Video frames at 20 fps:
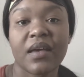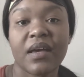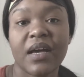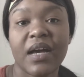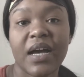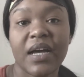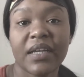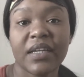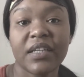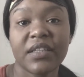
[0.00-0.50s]

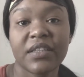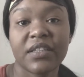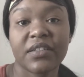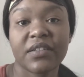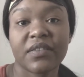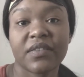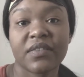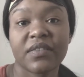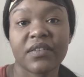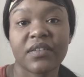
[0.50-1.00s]
I get
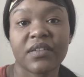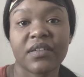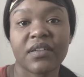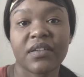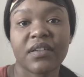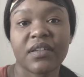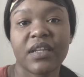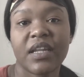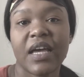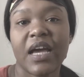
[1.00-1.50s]
there.
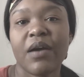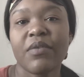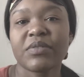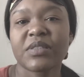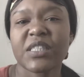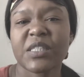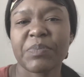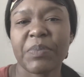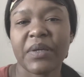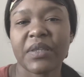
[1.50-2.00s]
I was
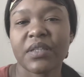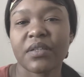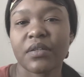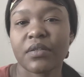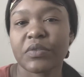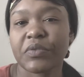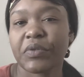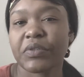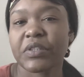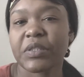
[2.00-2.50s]
expecting the
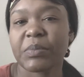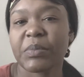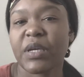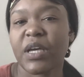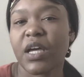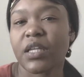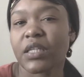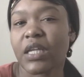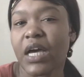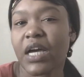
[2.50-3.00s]
door to be
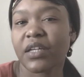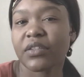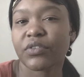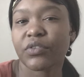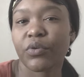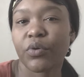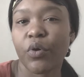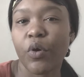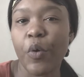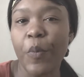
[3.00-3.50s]
unlocked
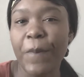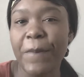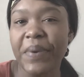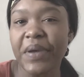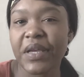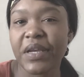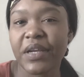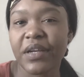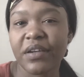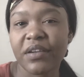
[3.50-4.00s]
or
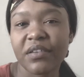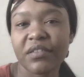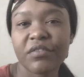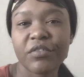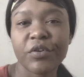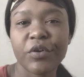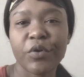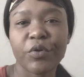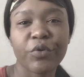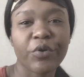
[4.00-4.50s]
open, you
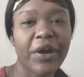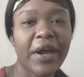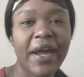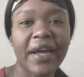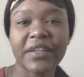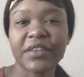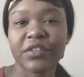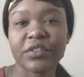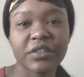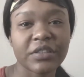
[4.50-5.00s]
know,
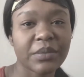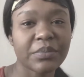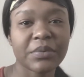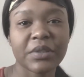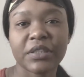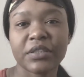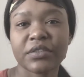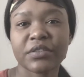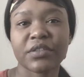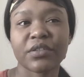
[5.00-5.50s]
cracked or
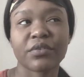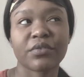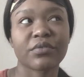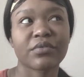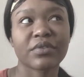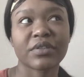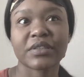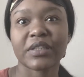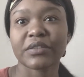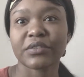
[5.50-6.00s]
something. So,
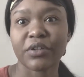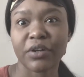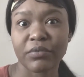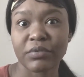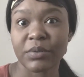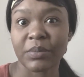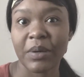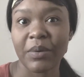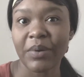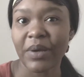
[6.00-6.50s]
cause I thought I was
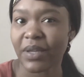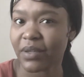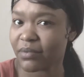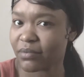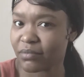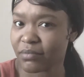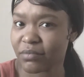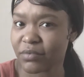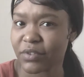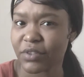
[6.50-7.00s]
on my way.
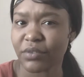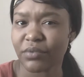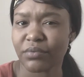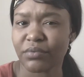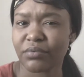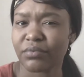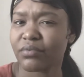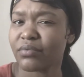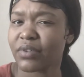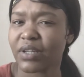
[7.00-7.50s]
So
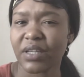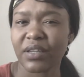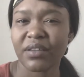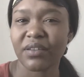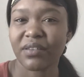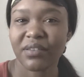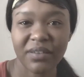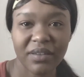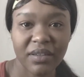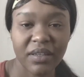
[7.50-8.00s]
like,
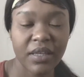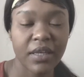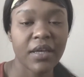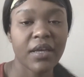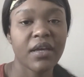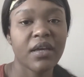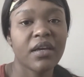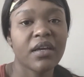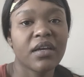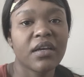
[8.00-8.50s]

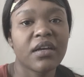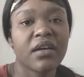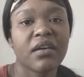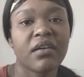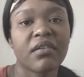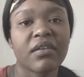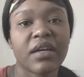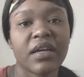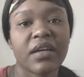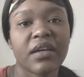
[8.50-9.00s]

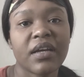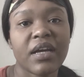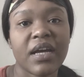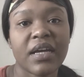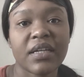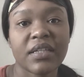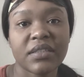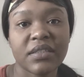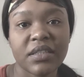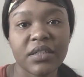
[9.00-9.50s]
okay, I
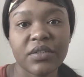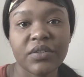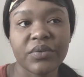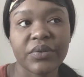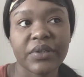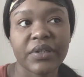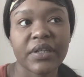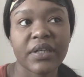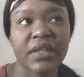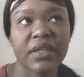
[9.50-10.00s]
get to the
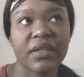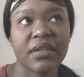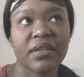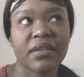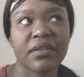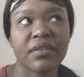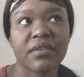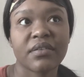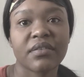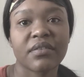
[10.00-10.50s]
door
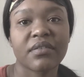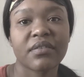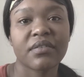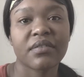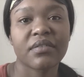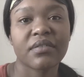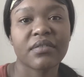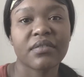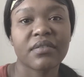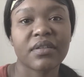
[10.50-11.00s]
and
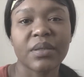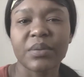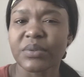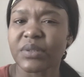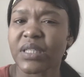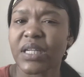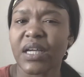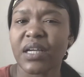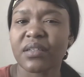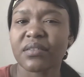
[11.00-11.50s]
it was
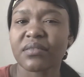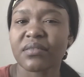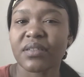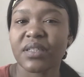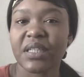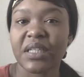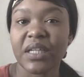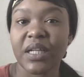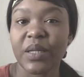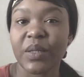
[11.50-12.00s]

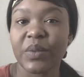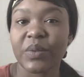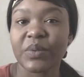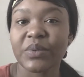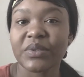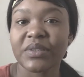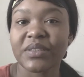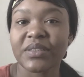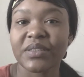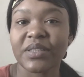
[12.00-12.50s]
locked and
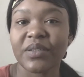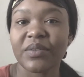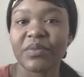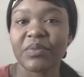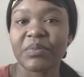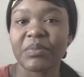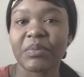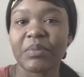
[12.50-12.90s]
closed and stuff.